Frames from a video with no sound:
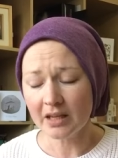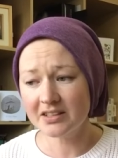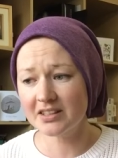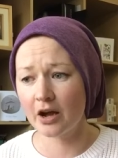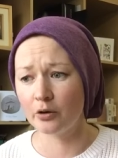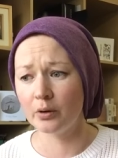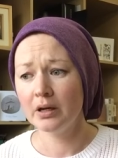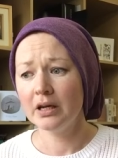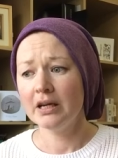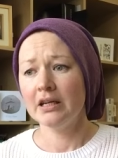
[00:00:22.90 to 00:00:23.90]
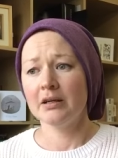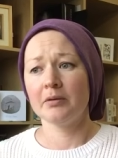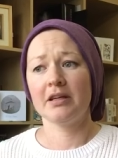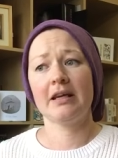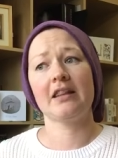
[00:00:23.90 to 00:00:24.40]
so
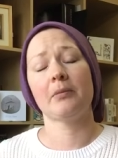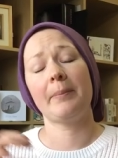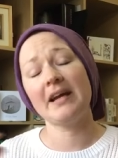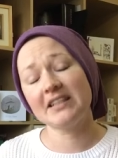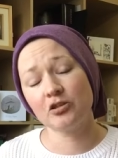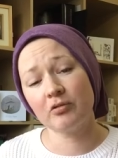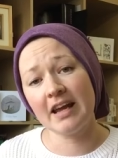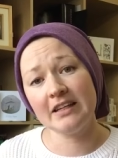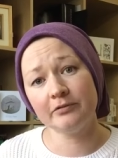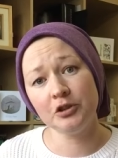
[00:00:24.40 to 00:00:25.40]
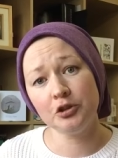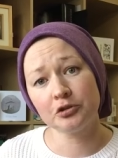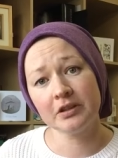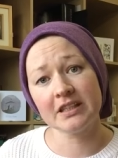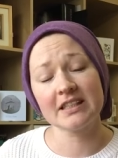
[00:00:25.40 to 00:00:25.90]
get the best grade of
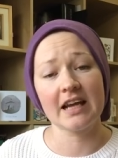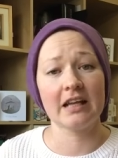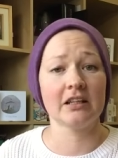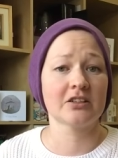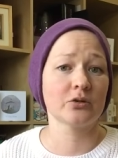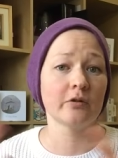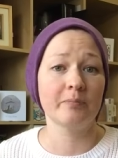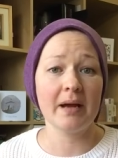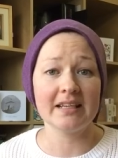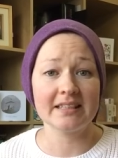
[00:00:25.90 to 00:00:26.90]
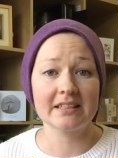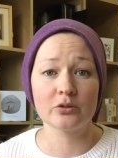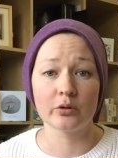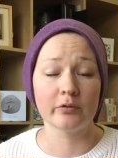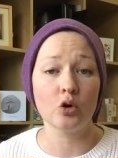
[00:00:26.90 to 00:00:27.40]
nutrients and the sort of best
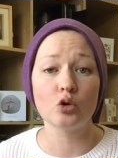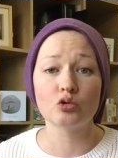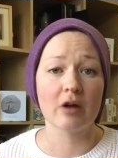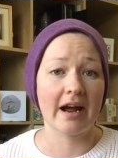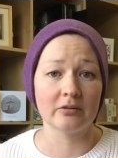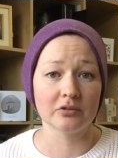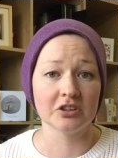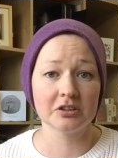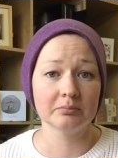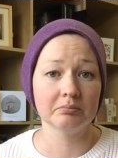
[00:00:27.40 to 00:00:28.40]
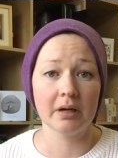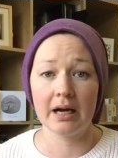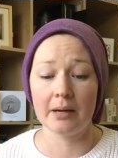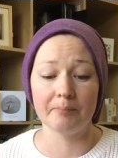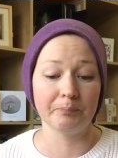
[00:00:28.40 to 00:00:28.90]
sort of all-round
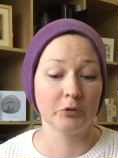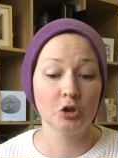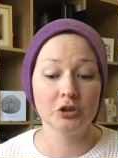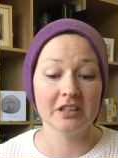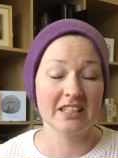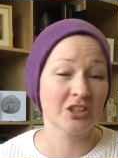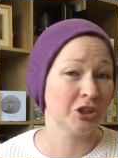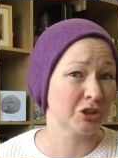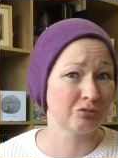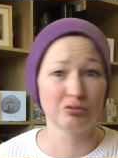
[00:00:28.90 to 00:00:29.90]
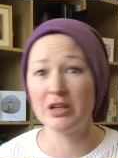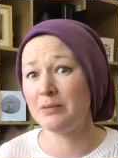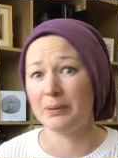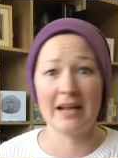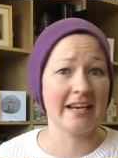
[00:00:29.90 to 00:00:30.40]
um, goodness to just
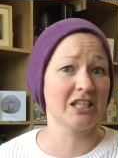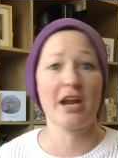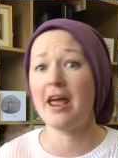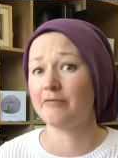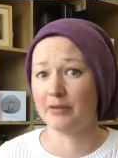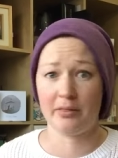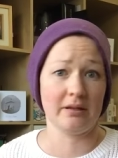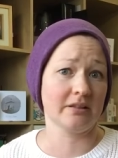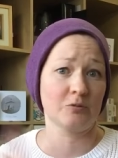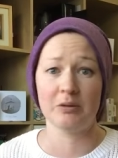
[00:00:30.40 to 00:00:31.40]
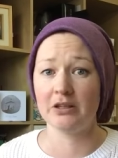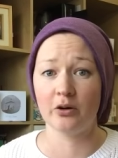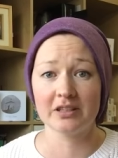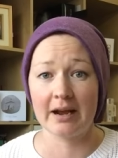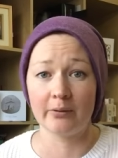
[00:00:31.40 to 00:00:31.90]
replenish everything that's been
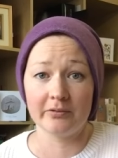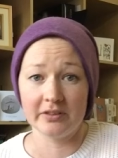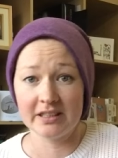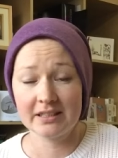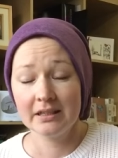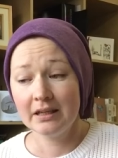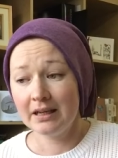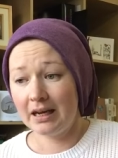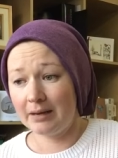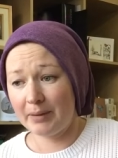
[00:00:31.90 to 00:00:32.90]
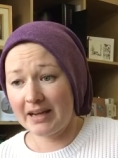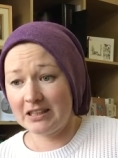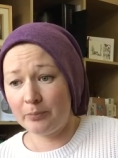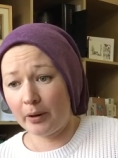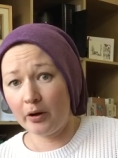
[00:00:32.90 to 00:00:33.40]
knocked out of us. Um,
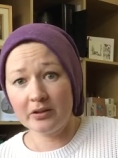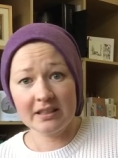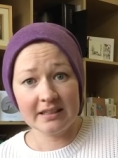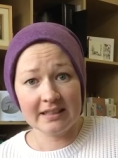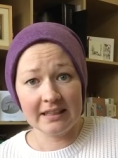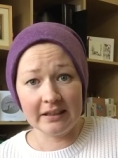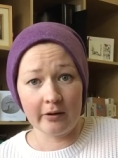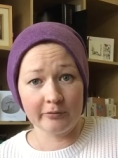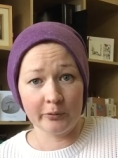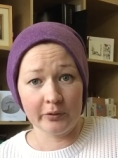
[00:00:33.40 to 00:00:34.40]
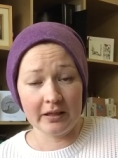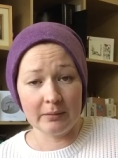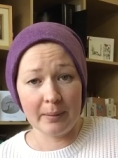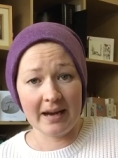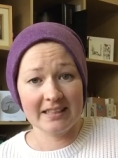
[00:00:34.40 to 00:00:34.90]
antibiotics killing off all the
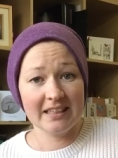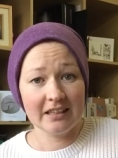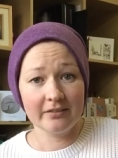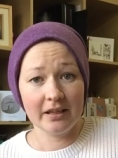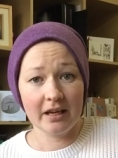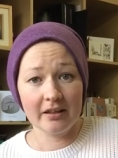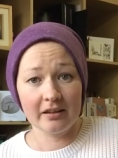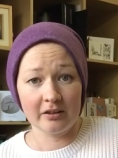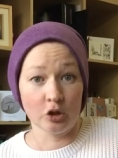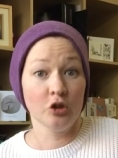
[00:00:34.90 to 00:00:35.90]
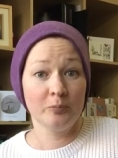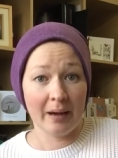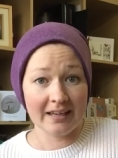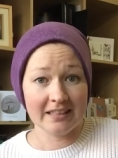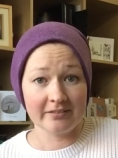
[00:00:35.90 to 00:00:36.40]
bacteria, the good
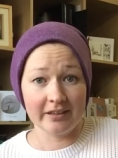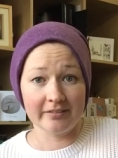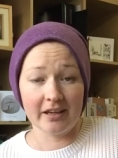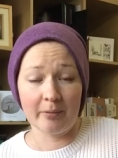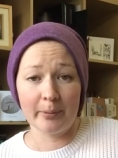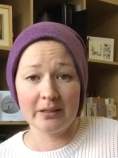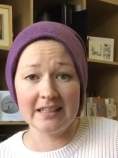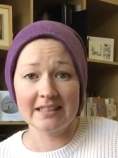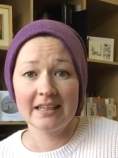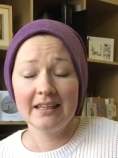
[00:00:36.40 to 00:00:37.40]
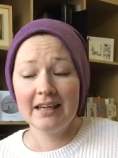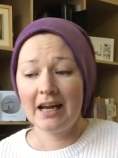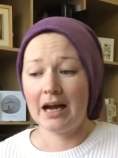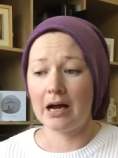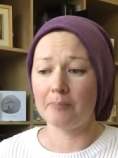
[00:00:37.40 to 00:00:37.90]
bacteria in our bodies,
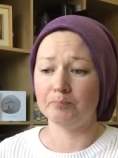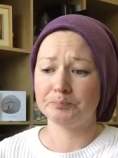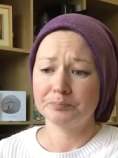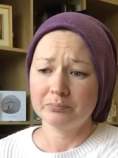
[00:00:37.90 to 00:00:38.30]
um,